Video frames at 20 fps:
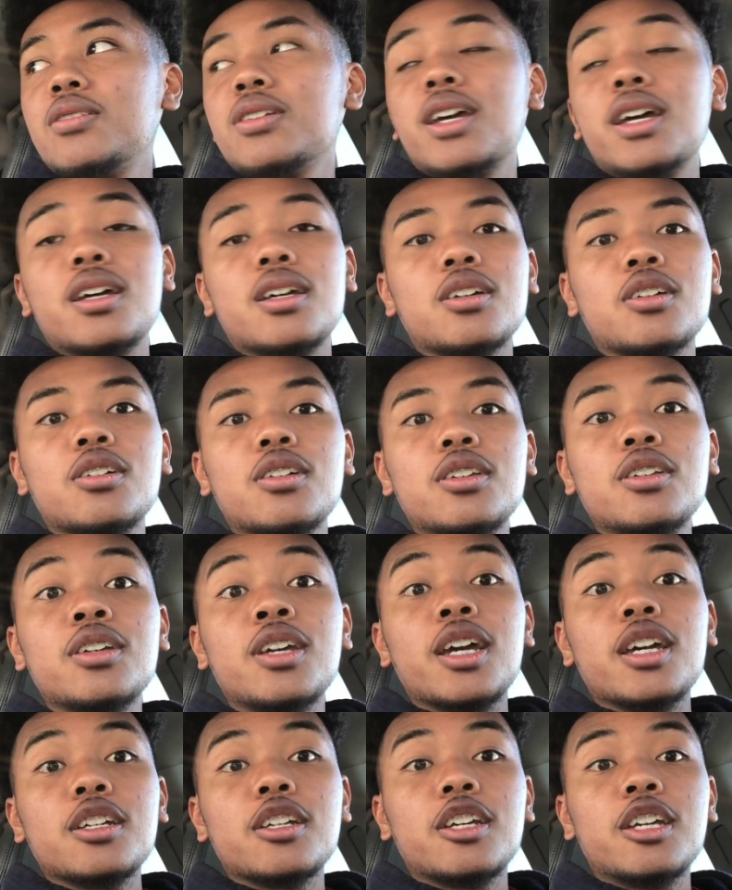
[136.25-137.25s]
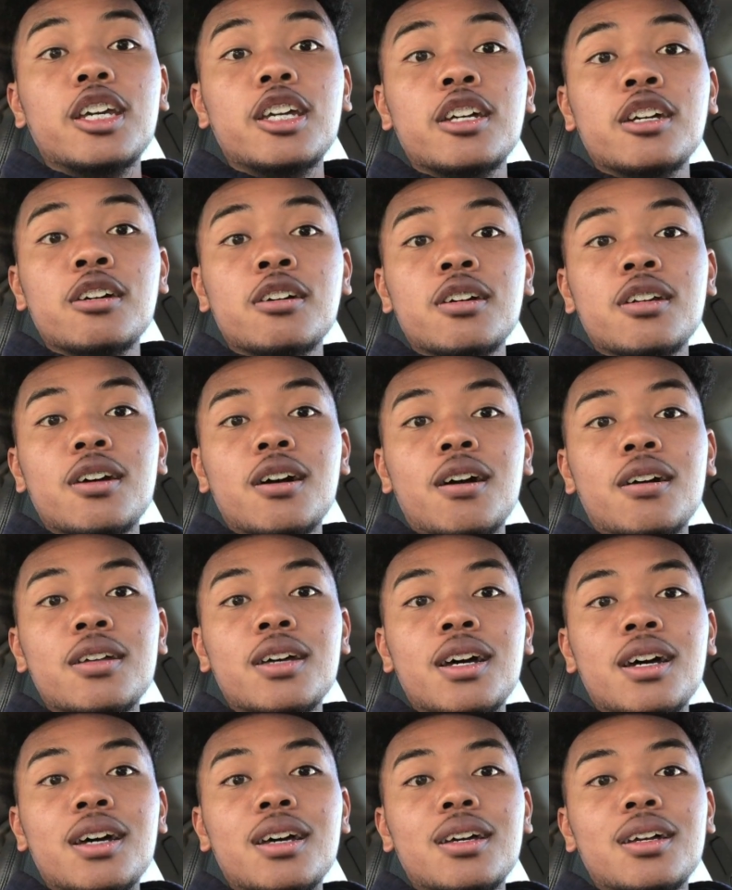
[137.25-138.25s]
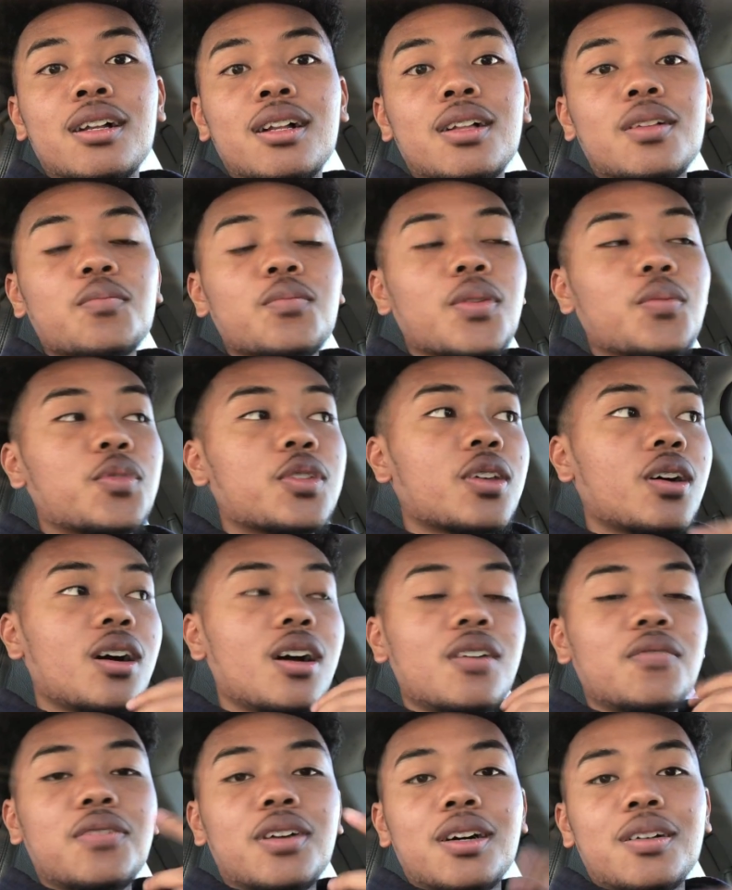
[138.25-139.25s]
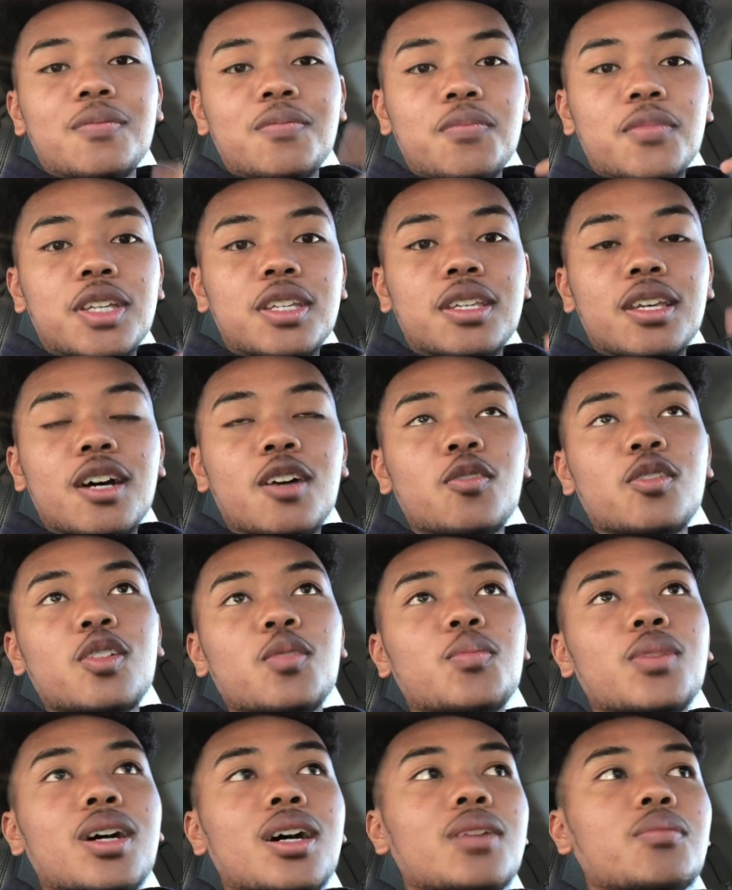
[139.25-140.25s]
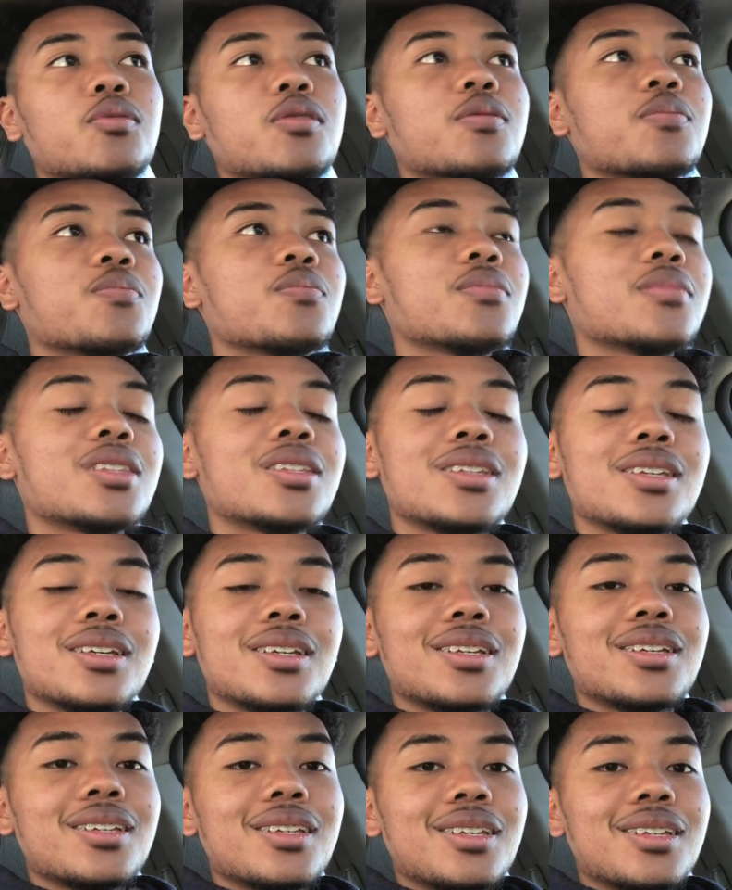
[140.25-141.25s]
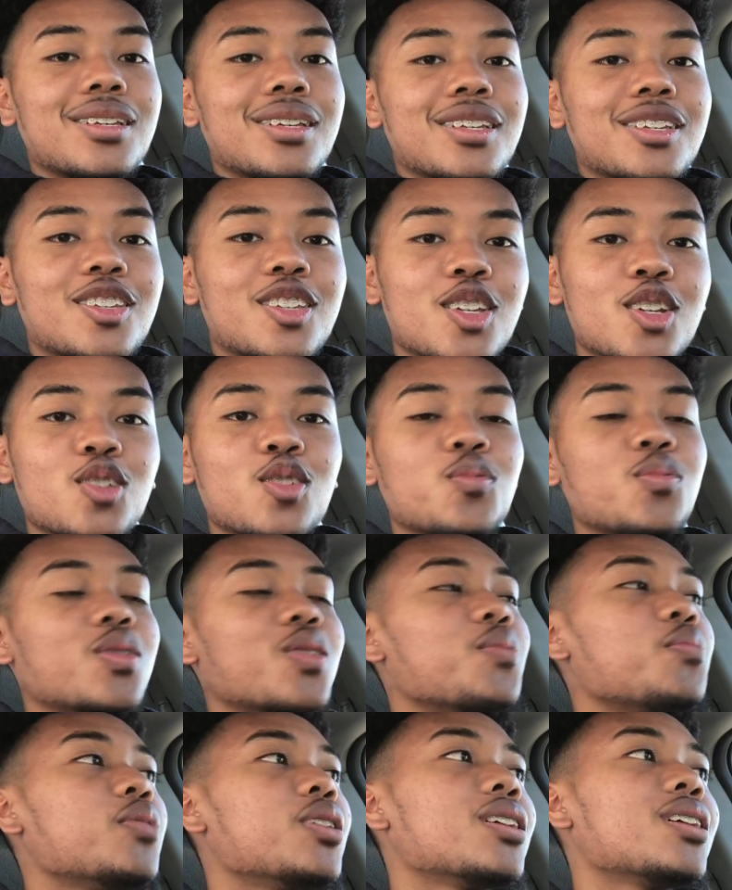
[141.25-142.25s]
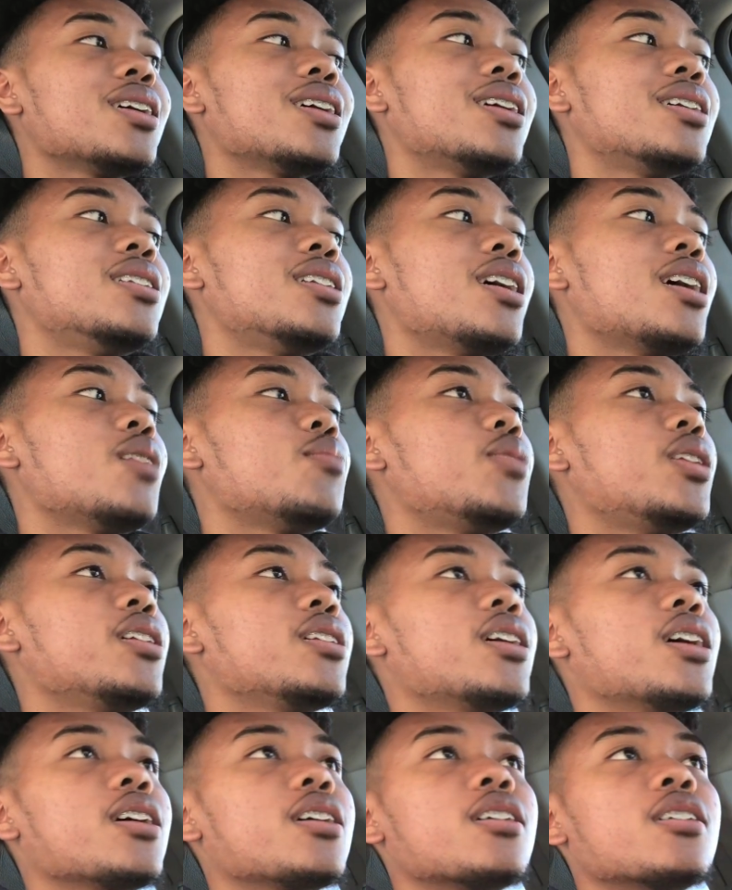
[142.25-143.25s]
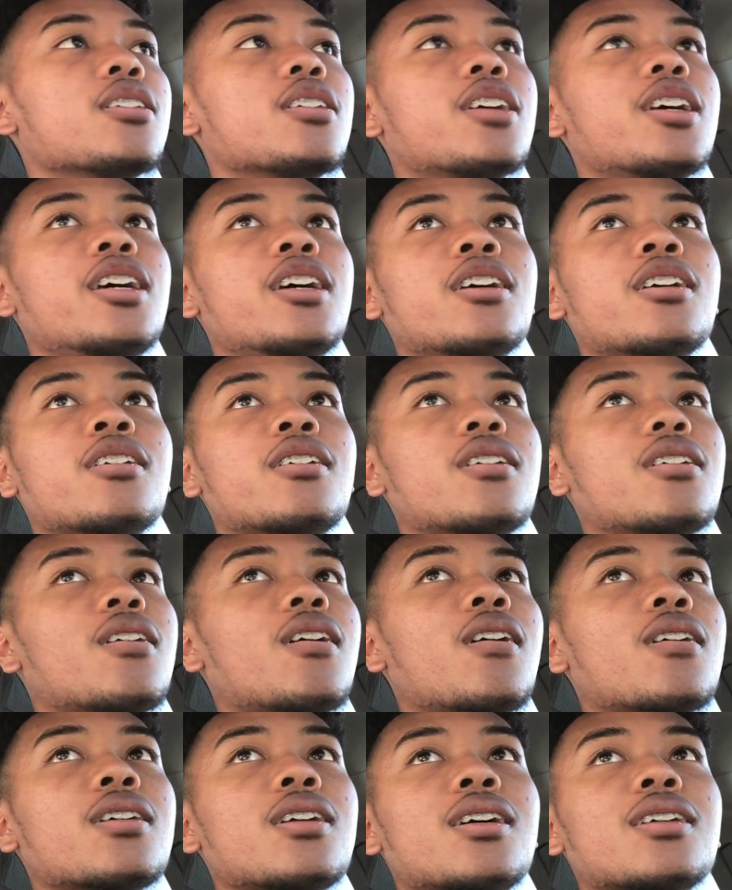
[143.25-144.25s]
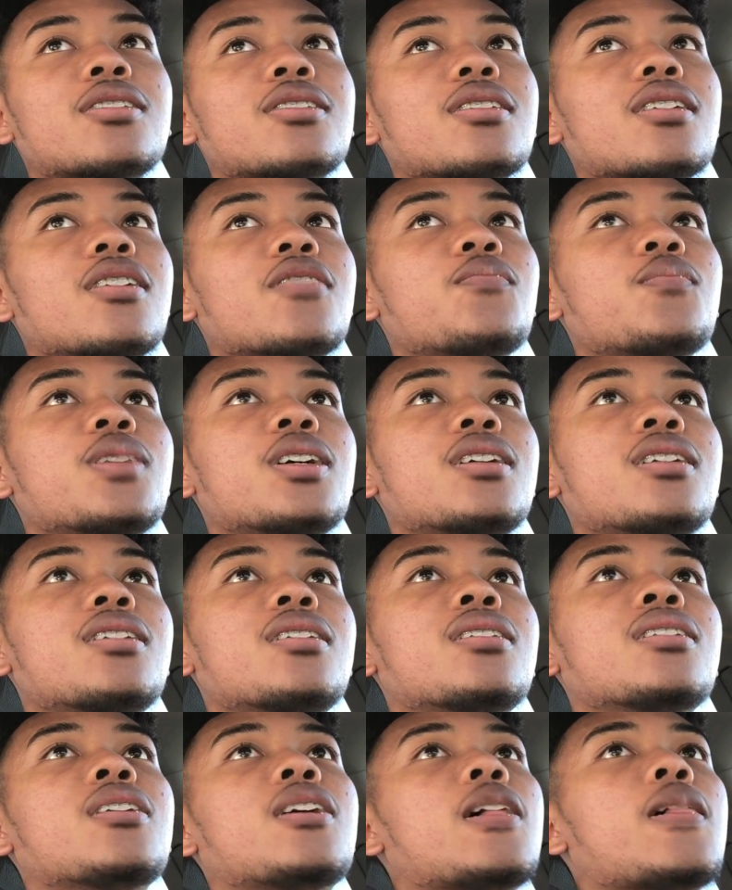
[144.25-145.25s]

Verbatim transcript: You get you get gear and all that. I'm sorry if I sorry, man, but excuse me. But uh, yeah, man, you get good gear and all that stuff, man.